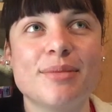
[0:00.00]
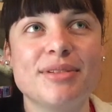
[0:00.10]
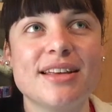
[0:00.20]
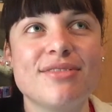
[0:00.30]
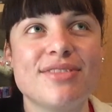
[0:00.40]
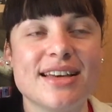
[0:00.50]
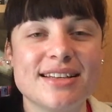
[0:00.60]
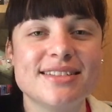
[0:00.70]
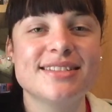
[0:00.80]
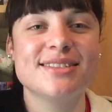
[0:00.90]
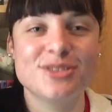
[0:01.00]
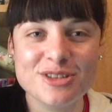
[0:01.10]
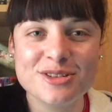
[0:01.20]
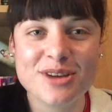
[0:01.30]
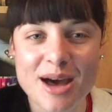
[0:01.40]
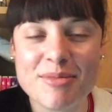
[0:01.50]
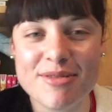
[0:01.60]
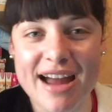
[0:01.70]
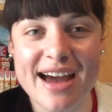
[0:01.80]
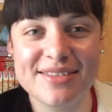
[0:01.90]
I believe things do come
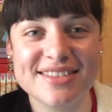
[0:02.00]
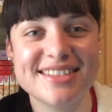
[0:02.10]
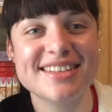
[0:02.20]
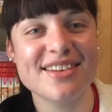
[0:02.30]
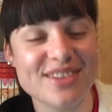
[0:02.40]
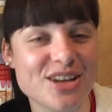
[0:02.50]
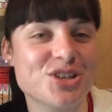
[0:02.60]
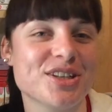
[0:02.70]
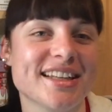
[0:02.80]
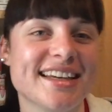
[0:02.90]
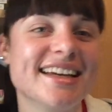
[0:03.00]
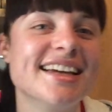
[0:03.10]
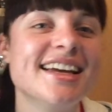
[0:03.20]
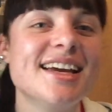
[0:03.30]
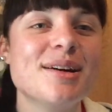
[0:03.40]
around eventually.